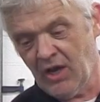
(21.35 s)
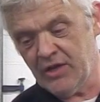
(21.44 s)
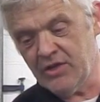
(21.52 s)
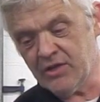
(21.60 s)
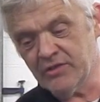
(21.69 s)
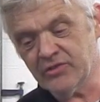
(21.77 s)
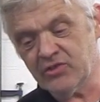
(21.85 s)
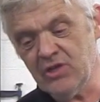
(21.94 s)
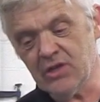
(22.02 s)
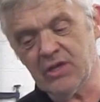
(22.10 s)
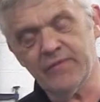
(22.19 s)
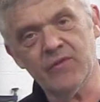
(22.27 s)
And you can see
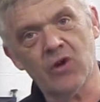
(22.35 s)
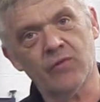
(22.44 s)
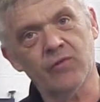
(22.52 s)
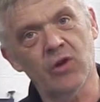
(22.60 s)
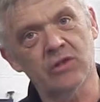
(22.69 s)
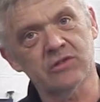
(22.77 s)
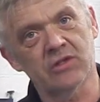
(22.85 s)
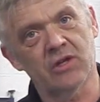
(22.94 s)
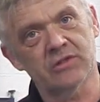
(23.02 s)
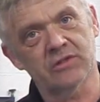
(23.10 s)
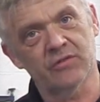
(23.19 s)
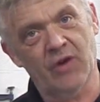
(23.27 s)
it giving off lots and
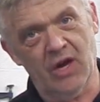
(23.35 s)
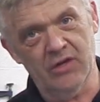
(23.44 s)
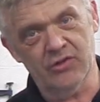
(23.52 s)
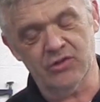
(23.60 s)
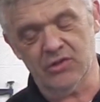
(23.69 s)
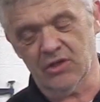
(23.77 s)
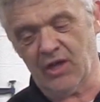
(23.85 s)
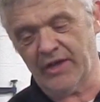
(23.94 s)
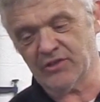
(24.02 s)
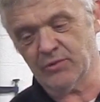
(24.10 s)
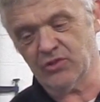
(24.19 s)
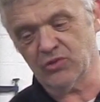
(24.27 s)
lots of hydrogen
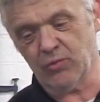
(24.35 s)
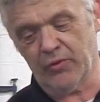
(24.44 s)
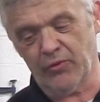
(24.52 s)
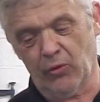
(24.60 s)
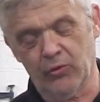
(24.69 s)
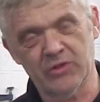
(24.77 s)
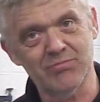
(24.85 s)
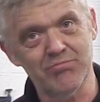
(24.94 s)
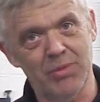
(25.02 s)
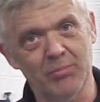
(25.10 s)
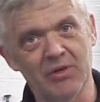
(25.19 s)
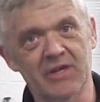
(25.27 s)
gas, which is what all this
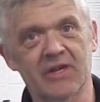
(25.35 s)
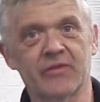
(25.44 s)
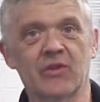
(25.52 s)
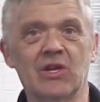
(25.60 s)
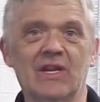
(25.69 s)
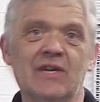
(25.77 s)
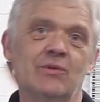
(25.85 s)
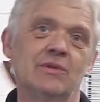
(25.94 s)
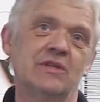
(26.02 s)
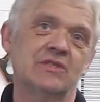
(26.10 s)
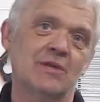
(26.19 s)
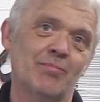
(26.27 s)
bubbling in the
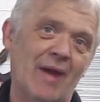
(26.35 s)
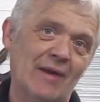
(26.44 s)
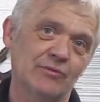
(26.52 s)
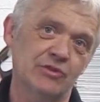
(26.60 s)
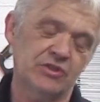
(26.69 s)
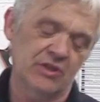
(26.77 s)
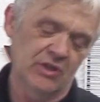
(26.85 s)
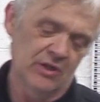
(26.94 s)
liquid is about.